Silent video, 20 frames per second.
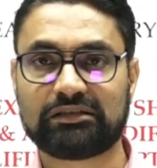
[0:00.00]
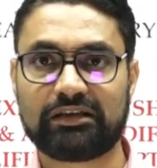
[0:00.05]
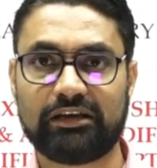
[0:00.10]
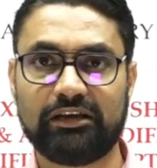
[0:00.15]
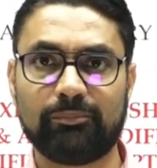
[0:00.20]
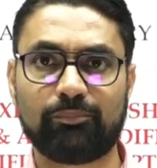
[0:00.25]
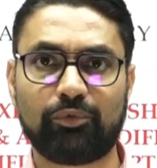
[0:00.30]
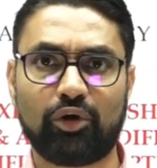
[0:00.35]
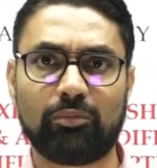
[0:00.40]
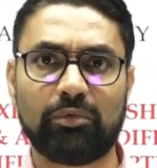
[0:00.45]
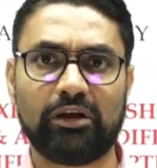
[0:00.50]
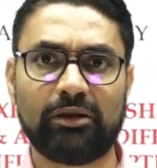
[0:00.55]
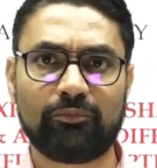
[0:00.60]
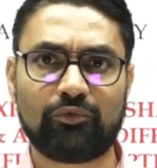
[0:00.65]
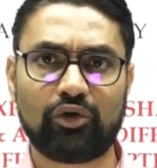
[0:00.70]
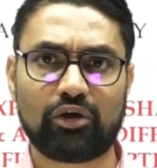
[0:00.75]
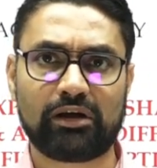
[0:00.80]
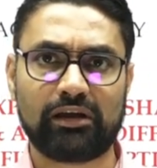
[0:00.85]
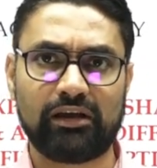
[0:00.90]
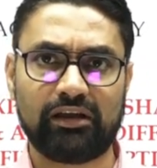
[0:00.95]
any problem,
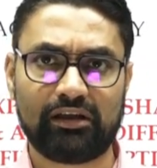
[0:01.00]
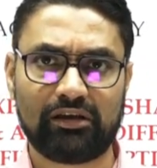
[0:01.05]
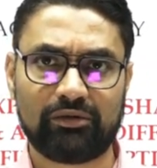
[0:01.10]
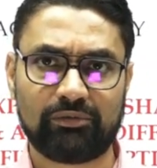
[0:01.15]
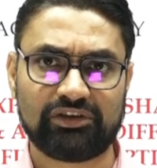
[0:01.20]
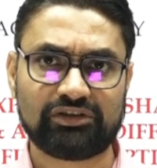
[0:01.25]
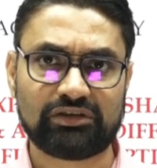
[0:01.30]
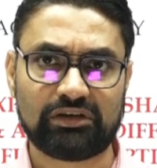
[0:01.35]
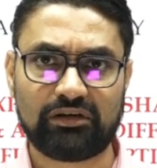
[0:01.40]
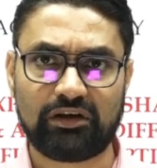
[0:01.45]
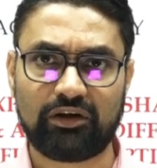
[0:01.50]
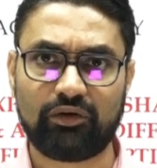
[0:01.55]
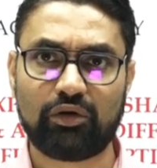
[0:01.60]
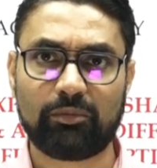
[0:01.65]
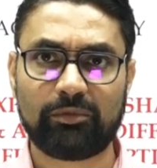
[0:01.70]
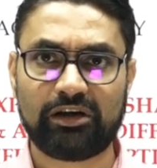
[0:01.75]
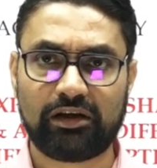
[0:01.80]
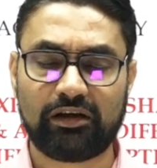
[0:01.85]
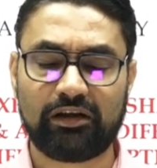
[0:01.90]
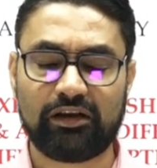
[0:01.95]
quadratic equation,
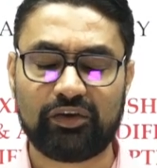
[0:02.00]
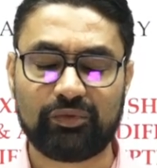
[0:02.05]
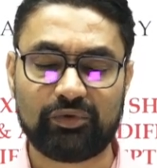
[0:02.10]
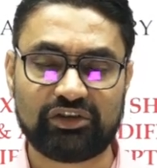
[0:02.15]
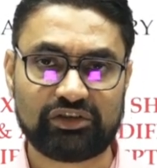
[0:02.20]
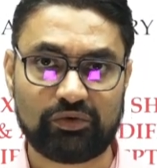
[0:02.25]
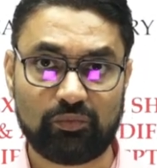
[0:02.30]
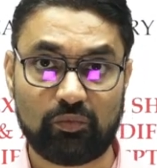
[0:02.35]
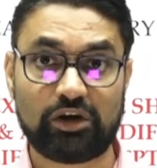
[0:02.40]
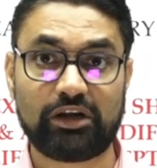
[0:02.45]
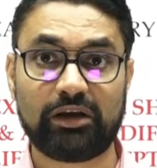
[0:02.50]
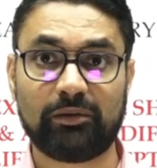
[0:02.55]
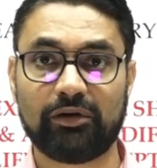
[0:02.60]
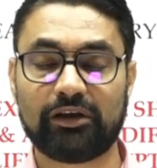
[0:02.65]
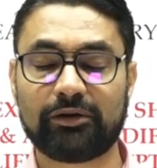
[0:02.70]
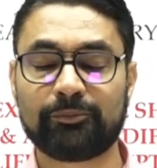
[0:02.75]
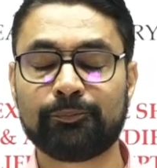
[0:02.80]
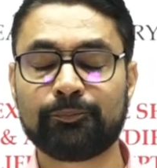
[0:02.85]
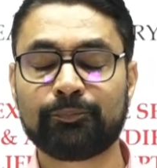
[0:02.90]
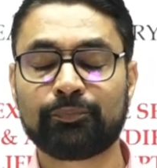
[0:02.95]
trigonometric equation, whatever,